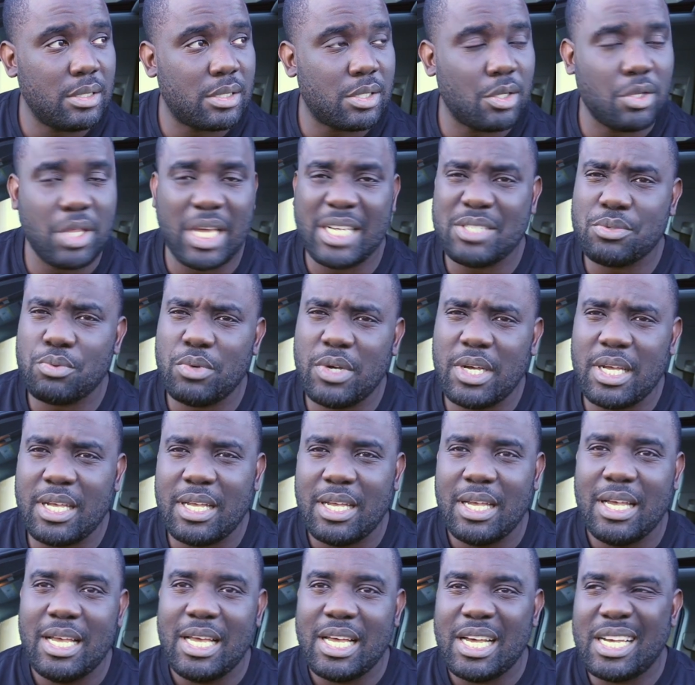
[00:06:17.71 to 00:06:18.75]
so that's what
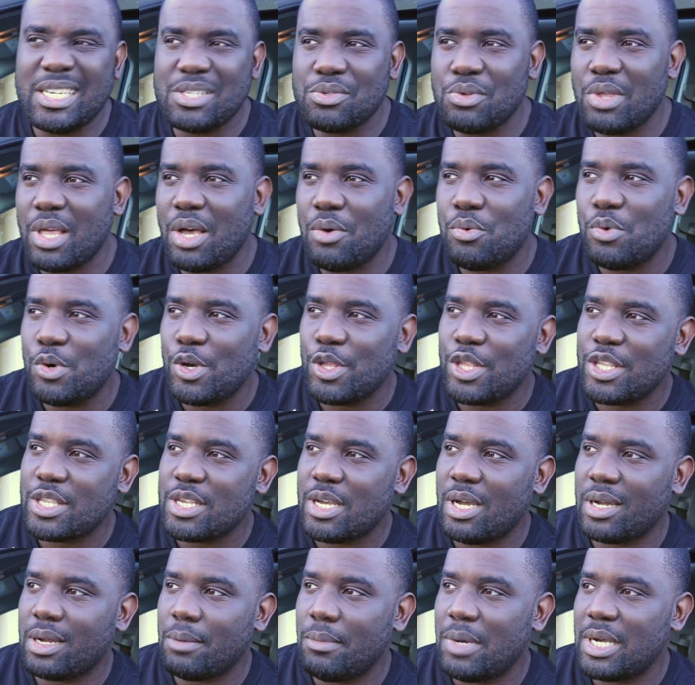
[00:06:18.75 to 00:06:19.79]
that's what I wanted
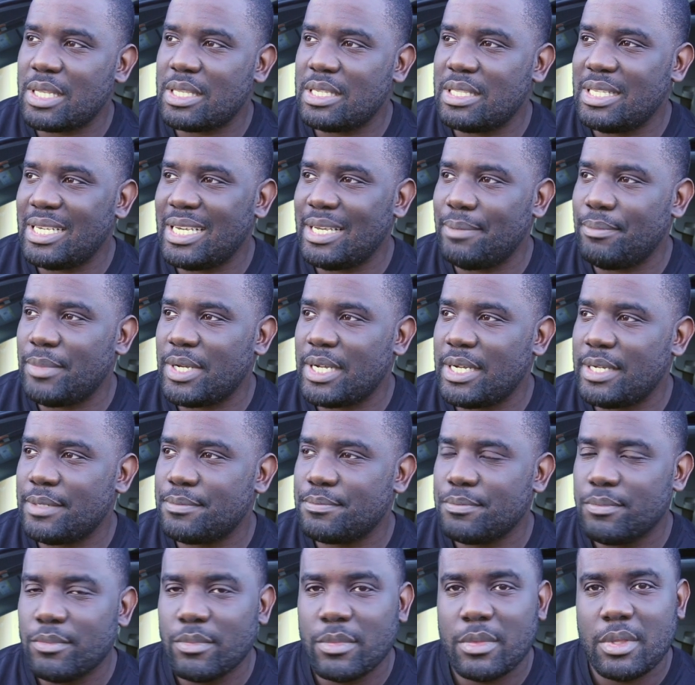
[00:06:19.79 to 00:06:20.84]
to talk about today,
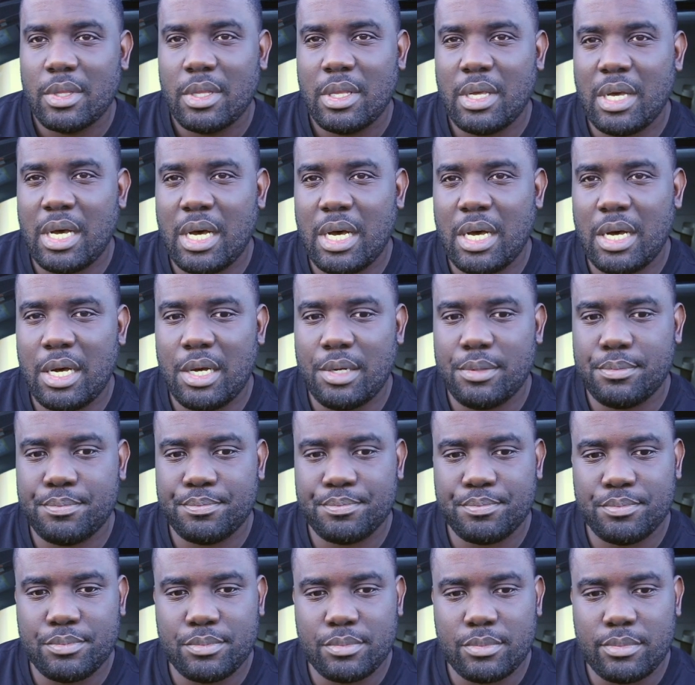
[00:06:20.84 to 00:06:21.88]
man. Uh,
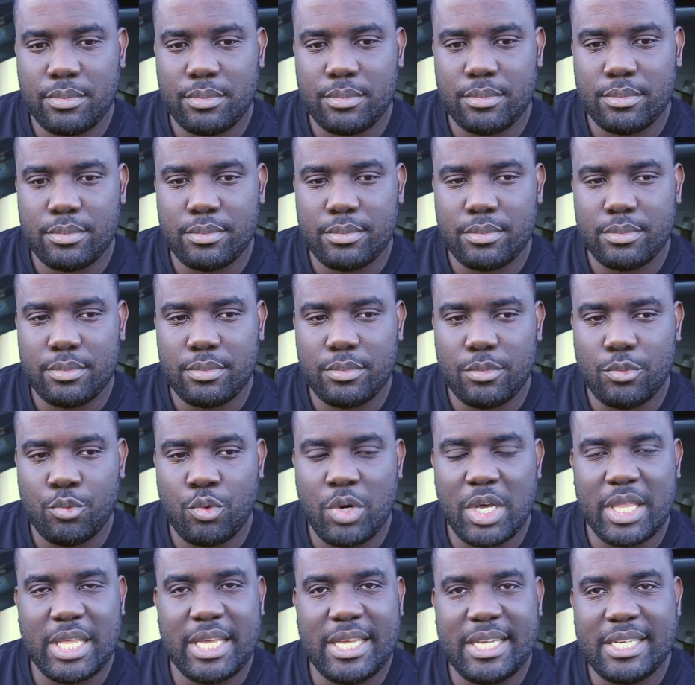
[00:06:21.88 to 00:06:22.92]

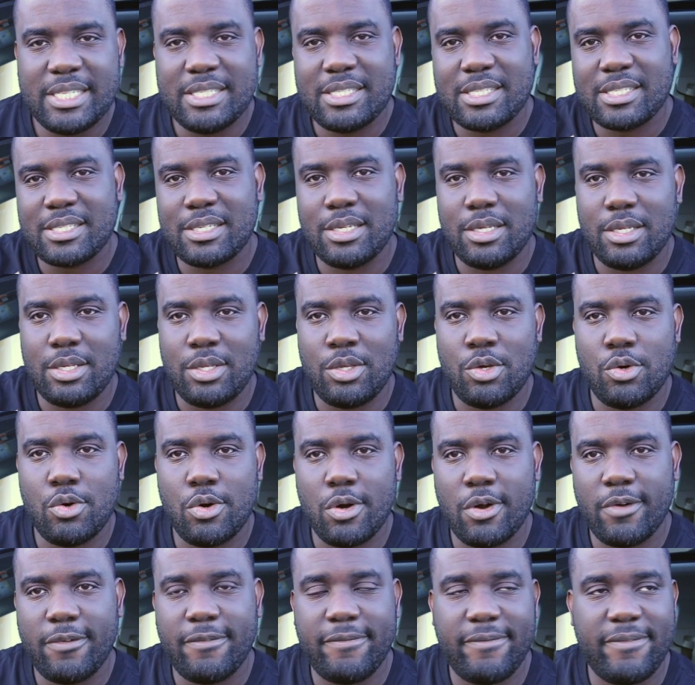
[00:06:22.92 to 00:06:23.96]
what is
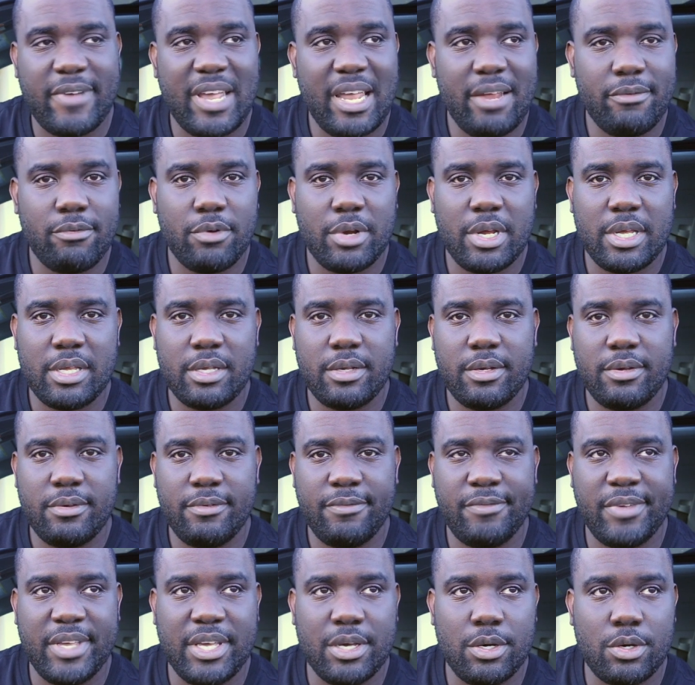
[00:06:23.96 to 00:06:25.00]
your favorite
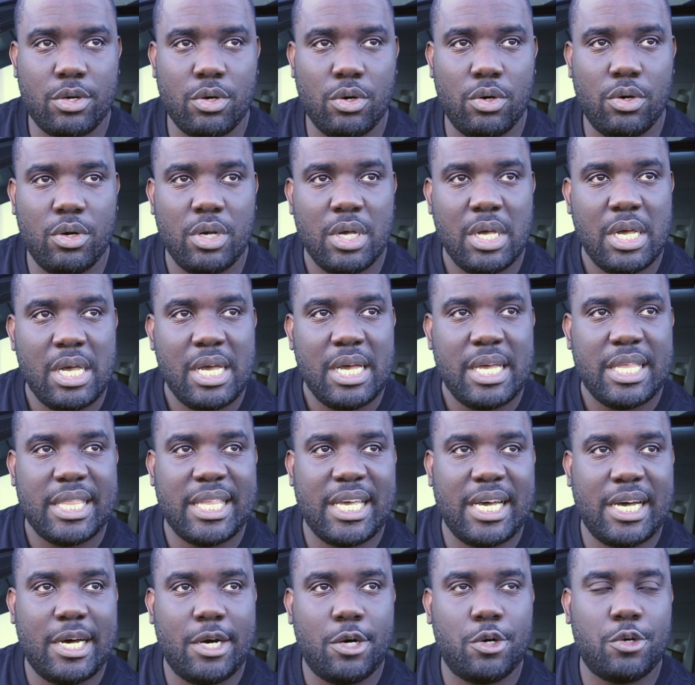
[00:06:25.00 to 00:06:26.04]
vehicle?
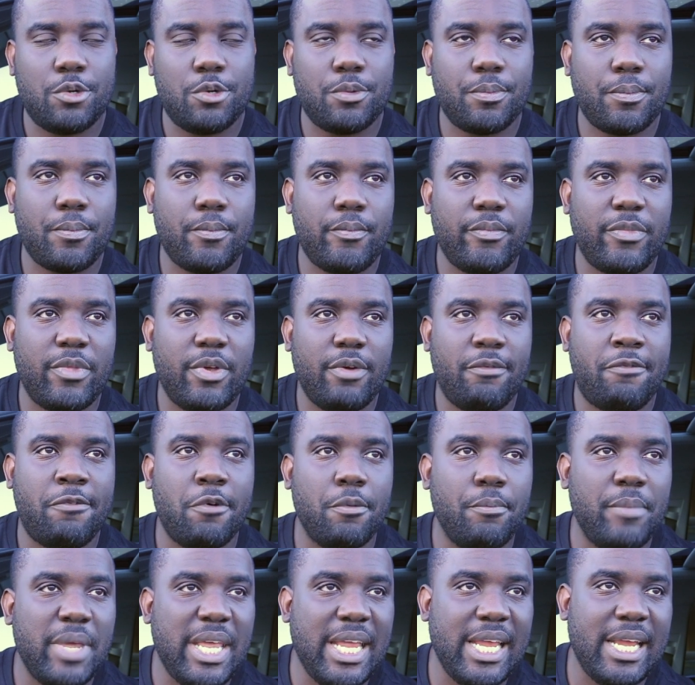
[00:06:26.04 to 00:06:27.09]
Now, for
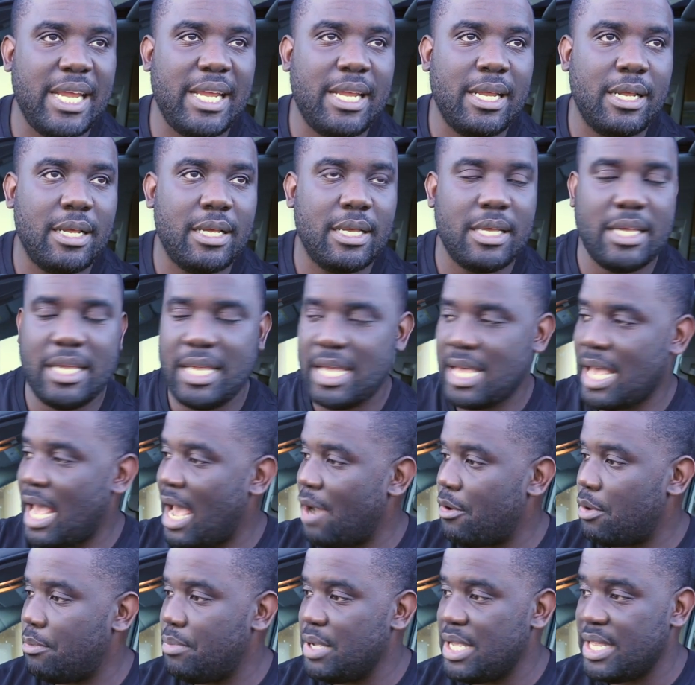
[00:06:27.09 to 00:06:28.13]
me,
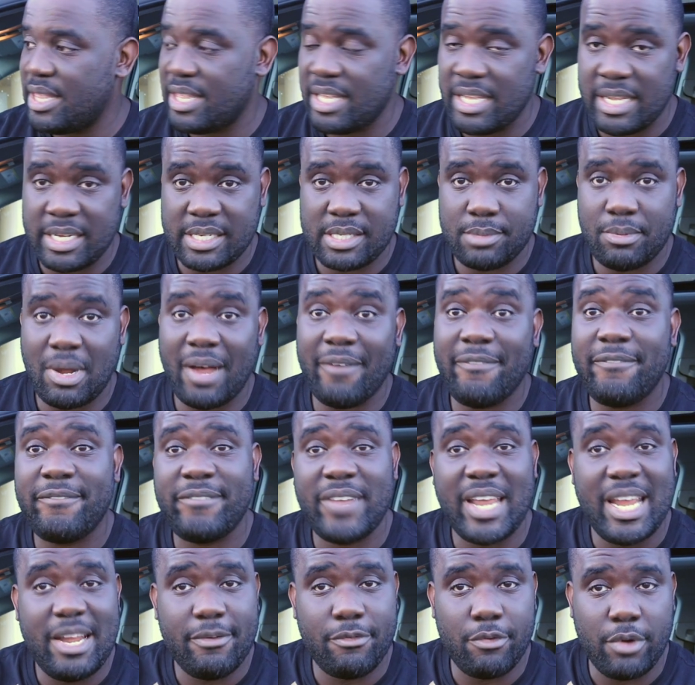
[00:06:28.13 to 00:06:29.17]
that would be this my
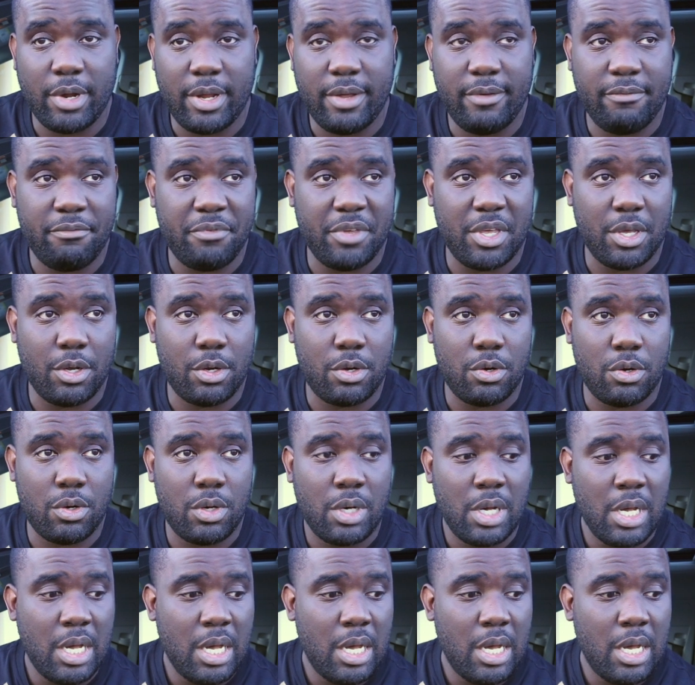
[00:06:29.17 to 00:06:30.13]
favorite vehicle,